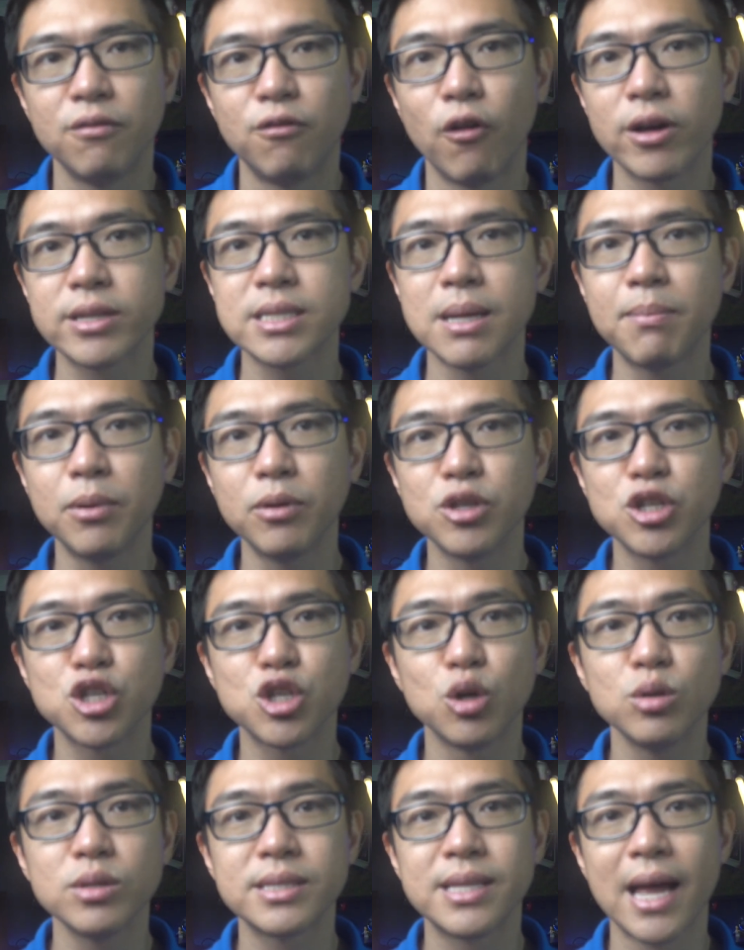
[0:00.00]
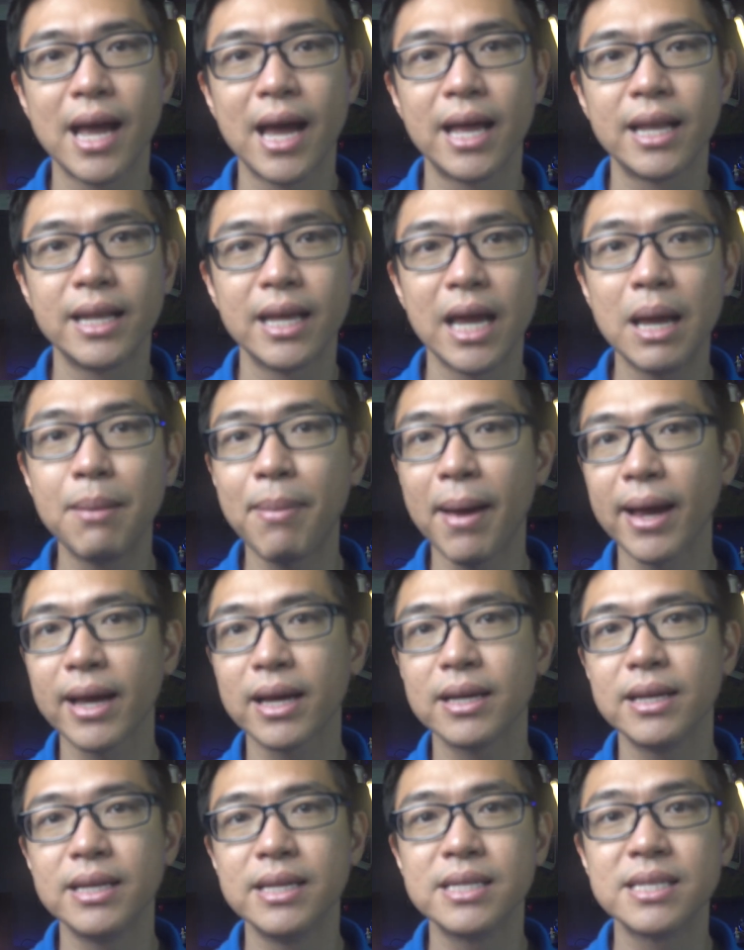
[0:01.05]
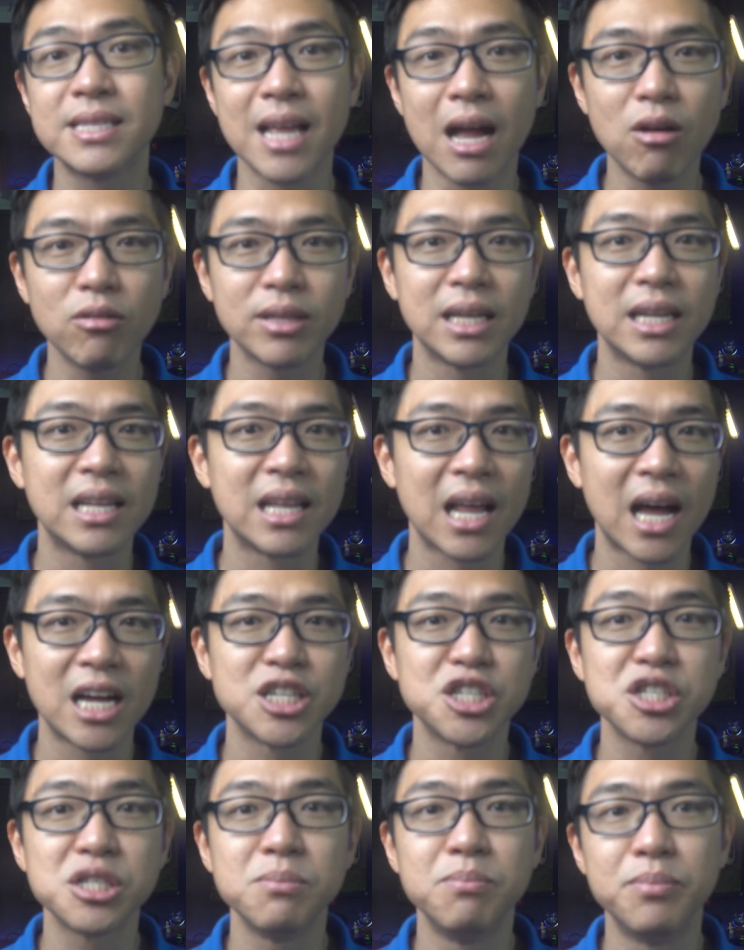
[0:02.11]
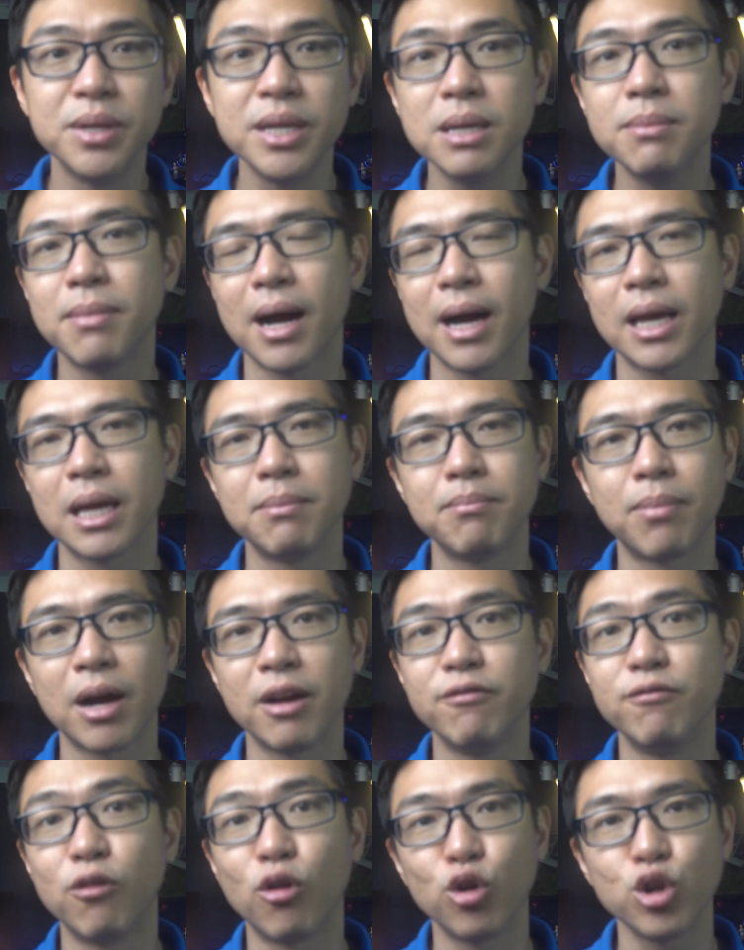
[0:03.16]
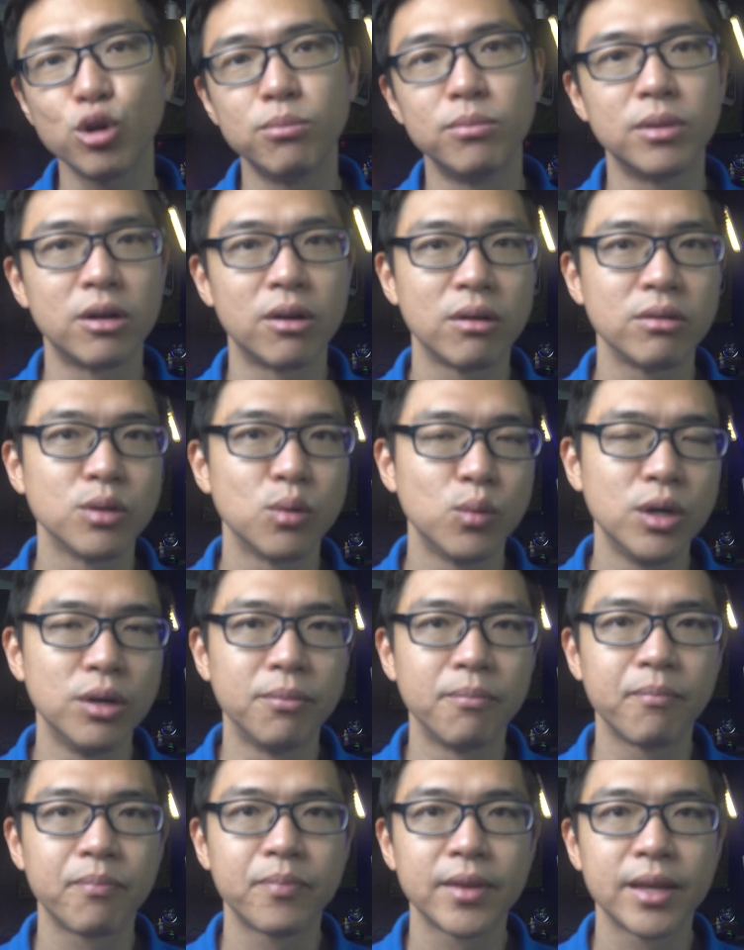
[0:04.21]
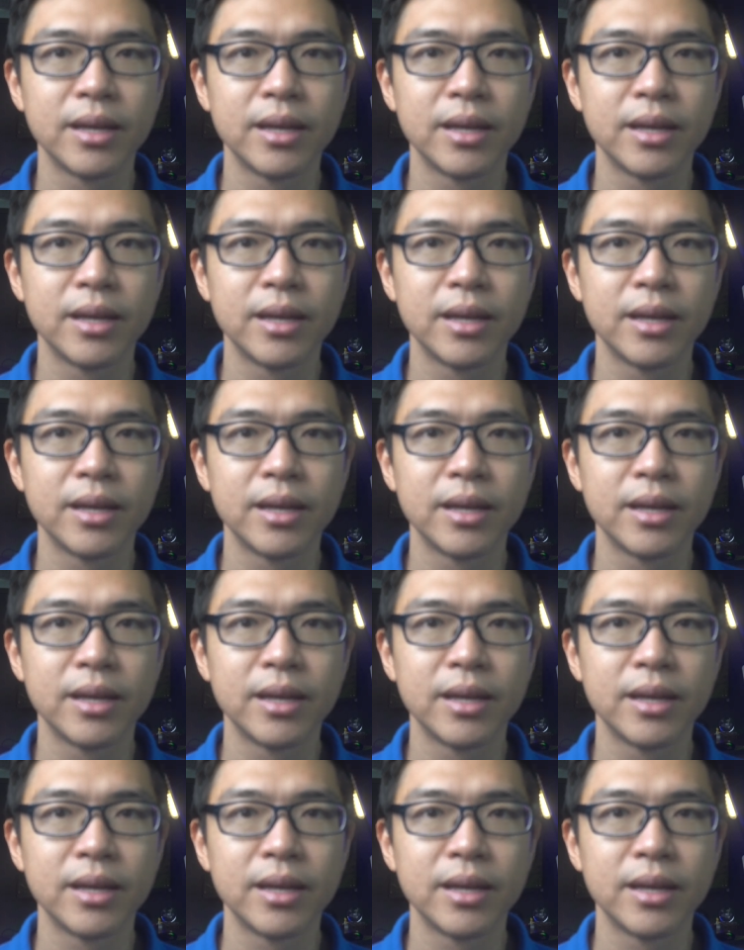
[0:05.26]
For example, it shows that APAC is now the largest beer market by volume around the world.